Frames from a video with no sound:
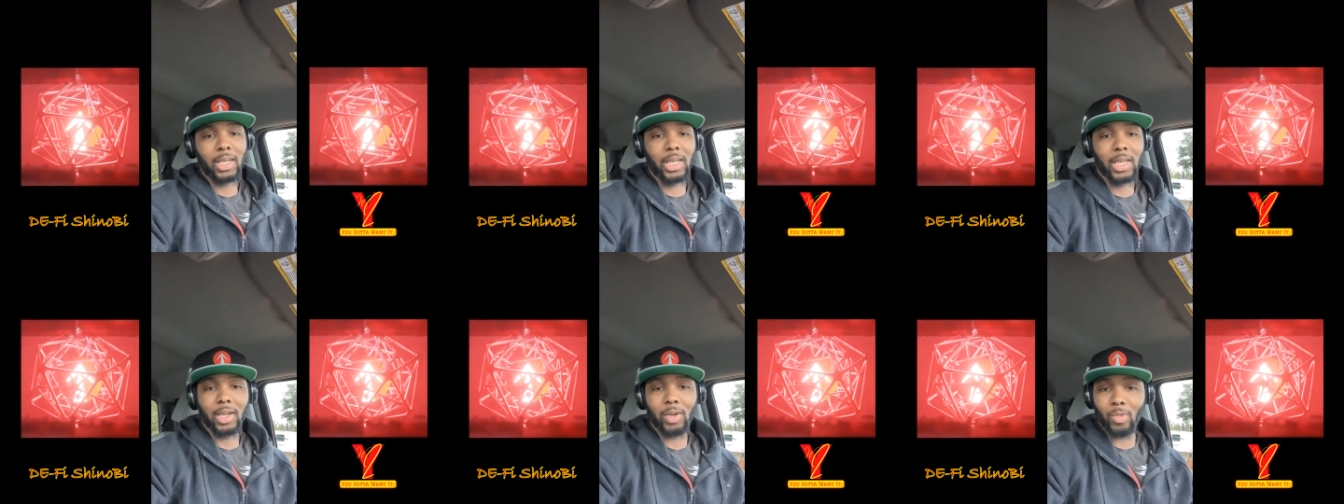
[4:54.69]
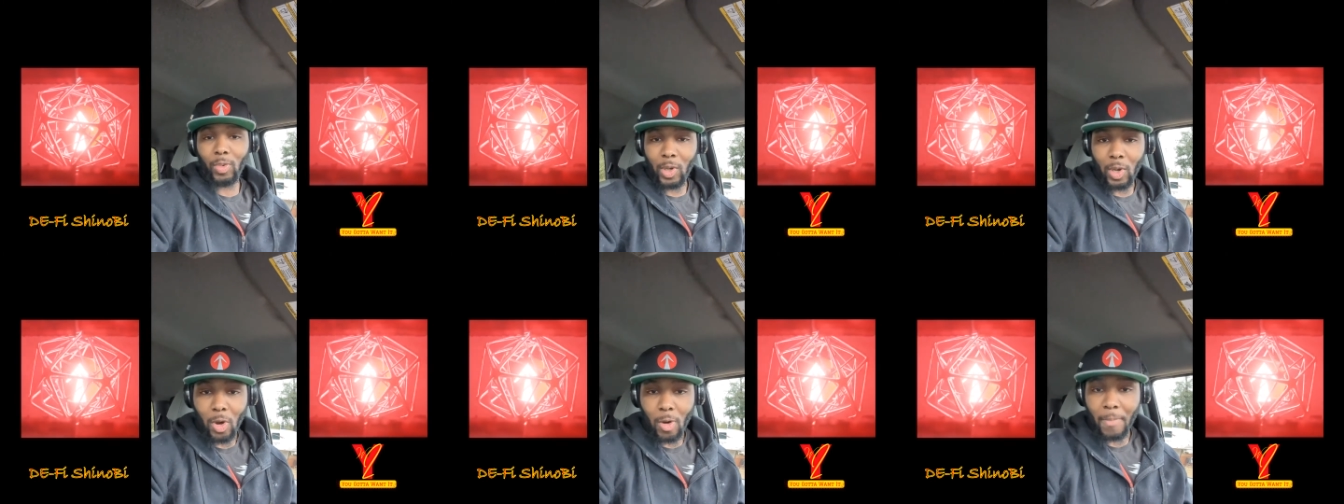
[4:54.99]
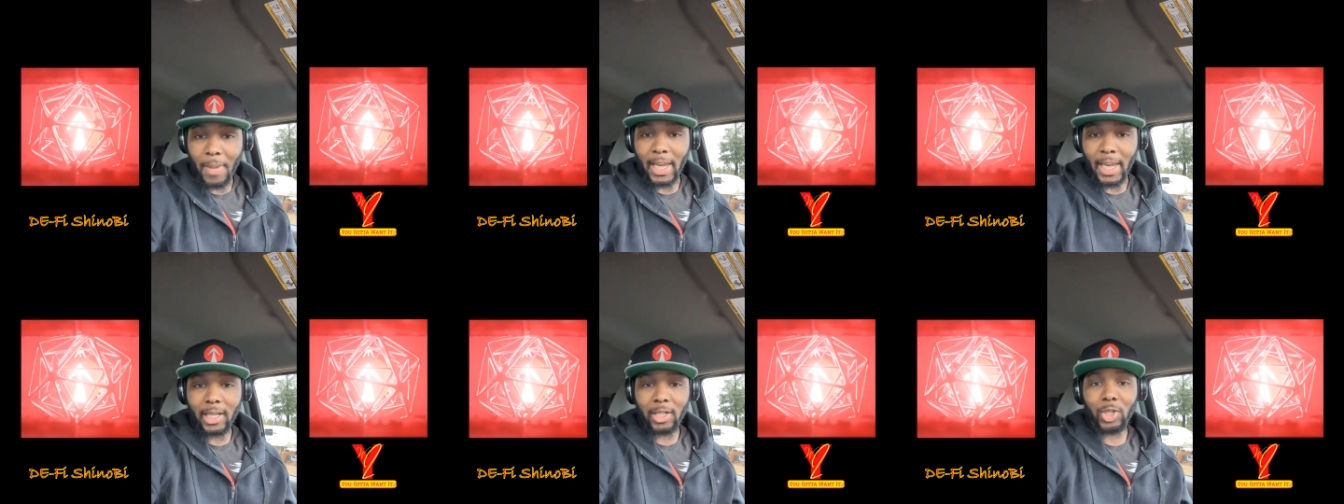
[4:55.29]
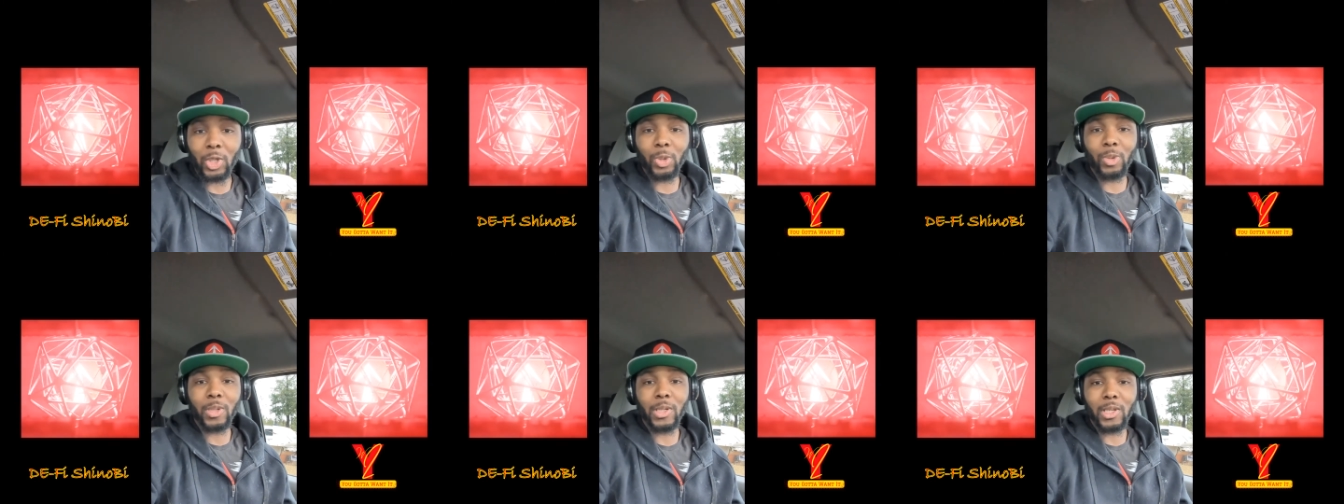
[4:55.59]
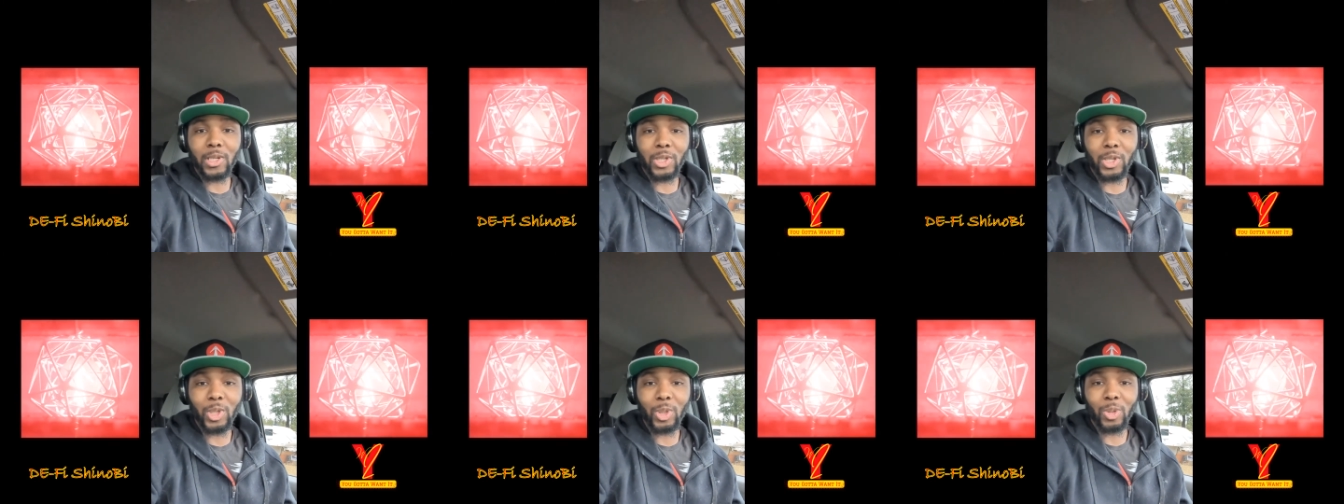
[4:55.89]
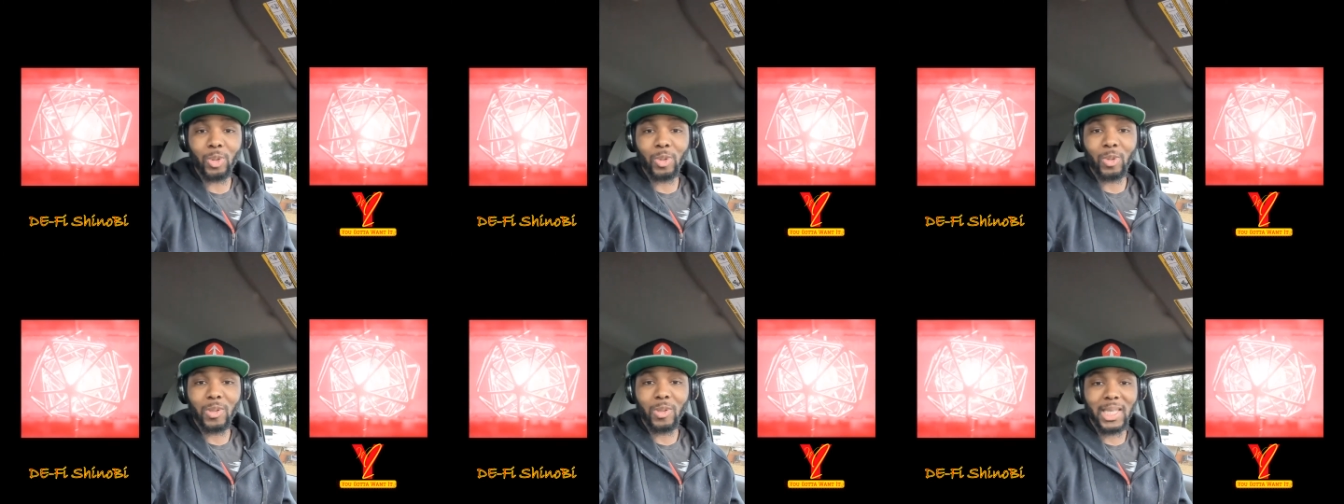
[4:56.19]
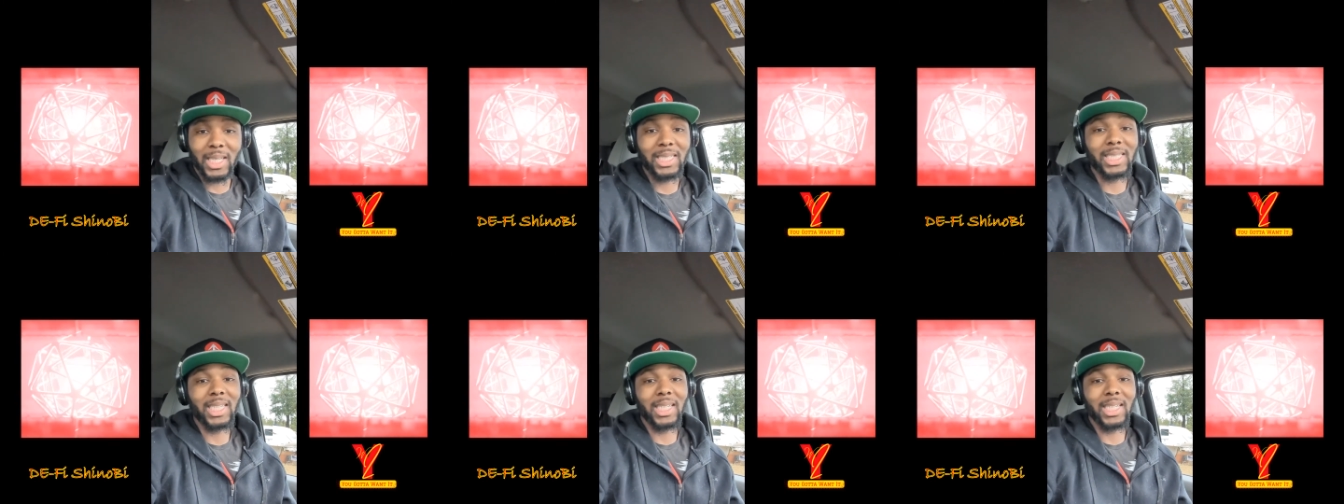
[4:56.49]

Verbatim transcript: and we're gonna make it do what it do. Let's